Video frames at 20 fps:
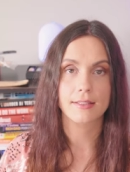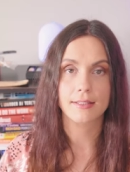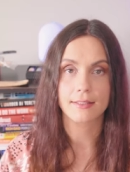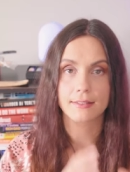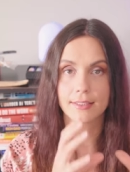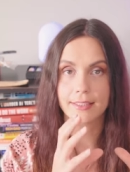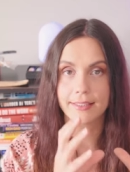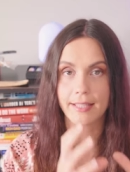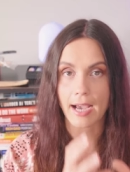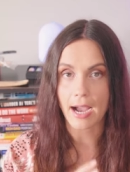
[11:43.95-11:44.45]
it's
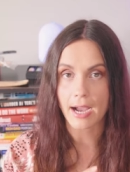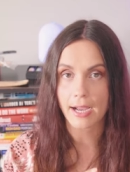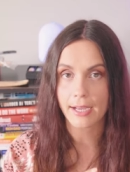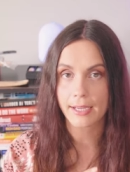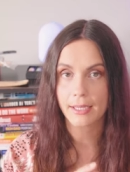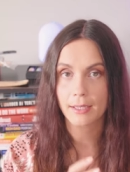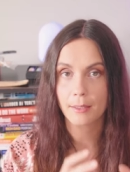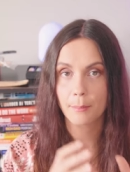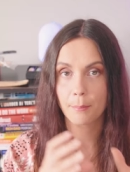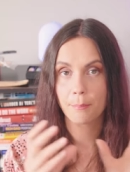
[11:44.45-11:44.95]

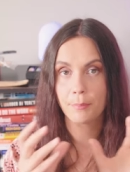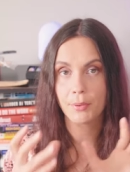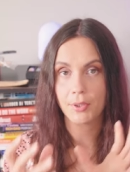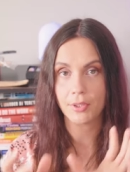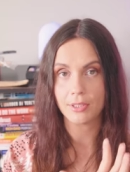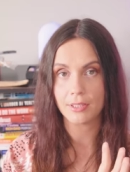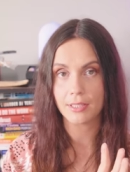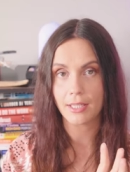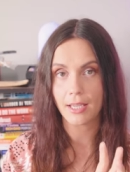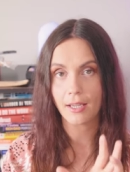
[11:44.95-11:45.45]
kdaj
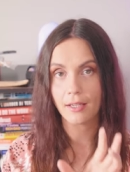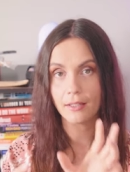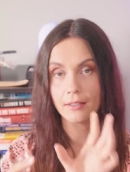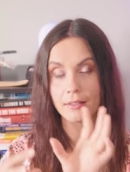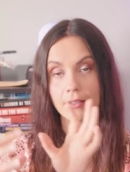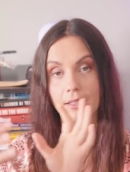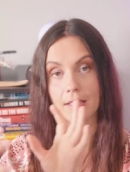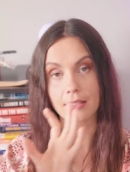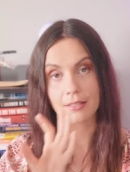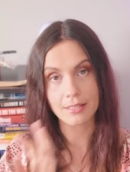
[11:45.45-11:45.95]
pride
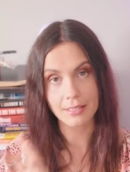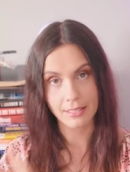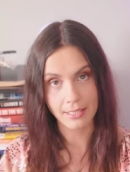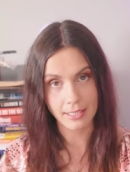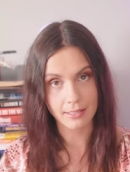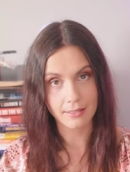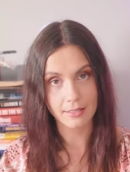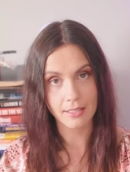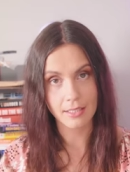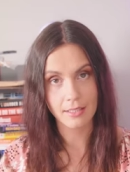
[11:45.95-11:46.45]

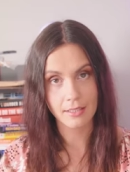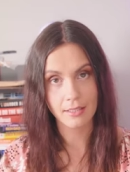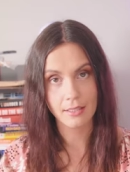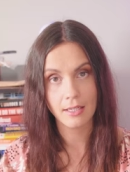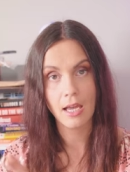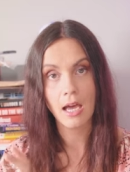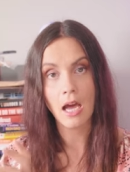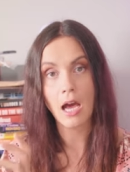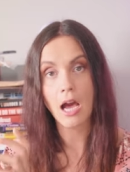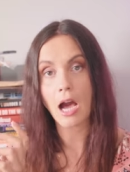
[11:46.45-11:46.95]
naslednji
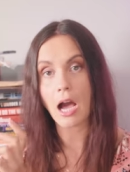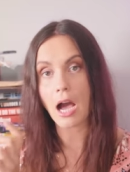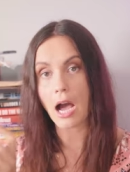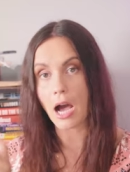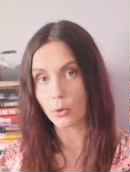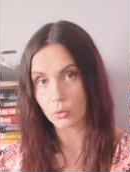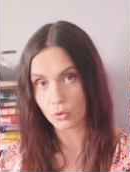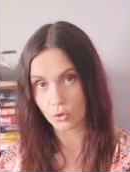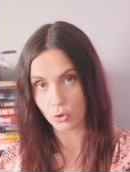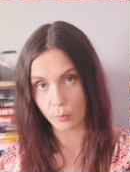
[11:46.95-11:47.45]

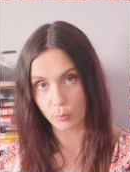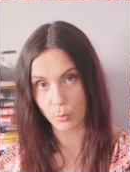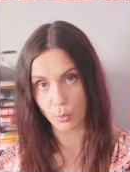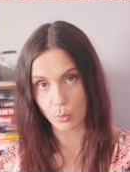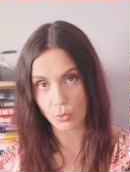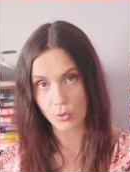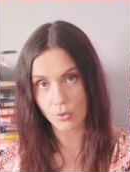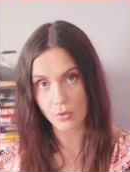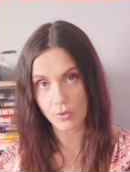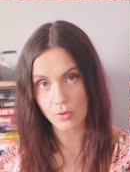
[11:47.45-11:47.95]

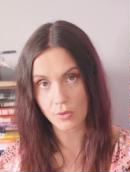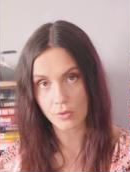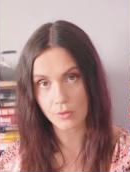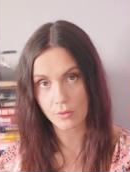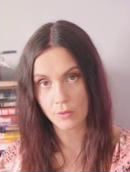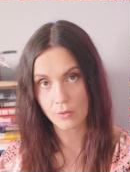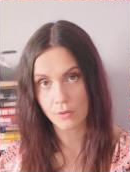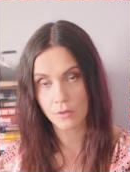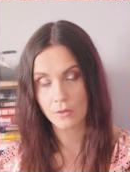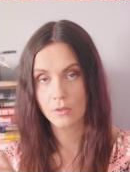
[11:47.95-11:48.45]
autobus.
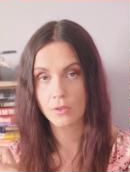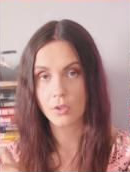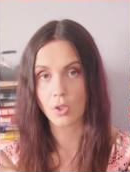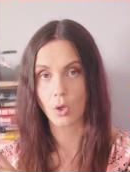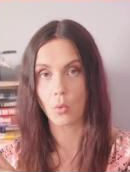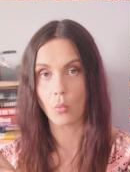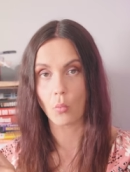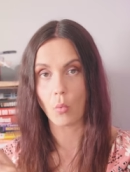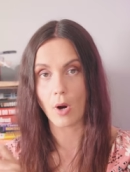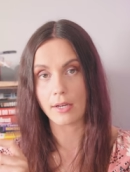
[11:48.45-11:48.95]

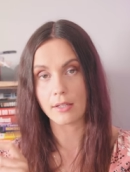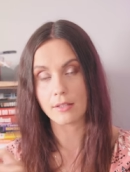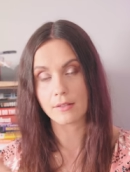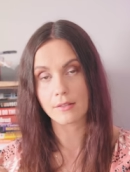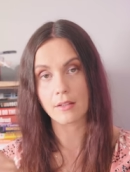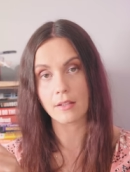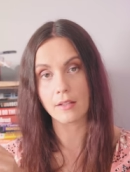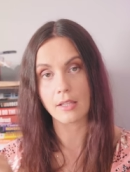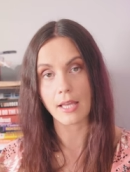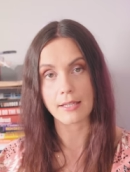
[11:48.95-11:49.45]
So when
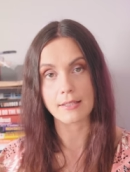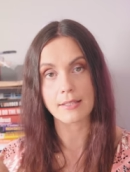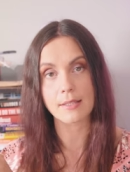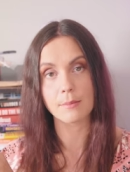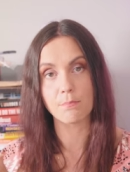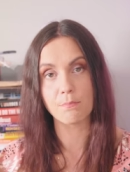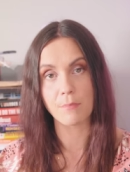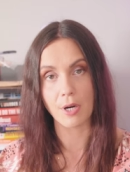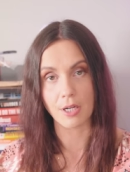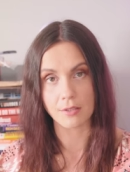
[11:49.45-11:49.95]
is the
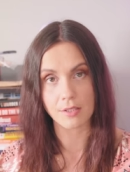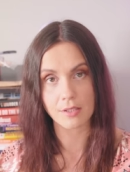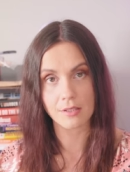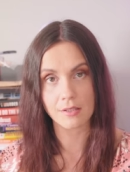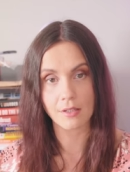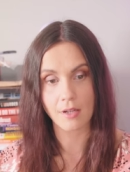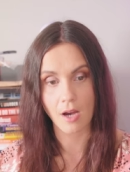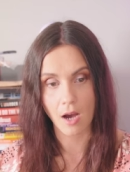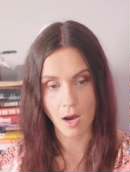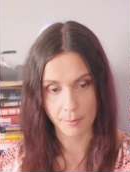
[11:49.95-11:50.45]
next
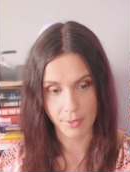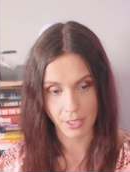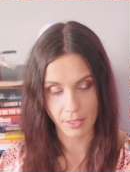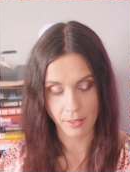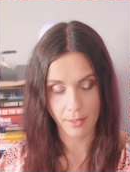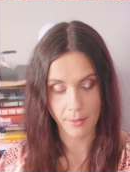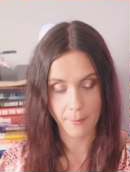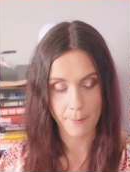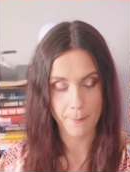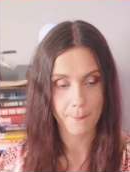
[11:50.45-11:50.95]
bus
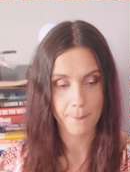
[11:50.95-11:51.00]
coming?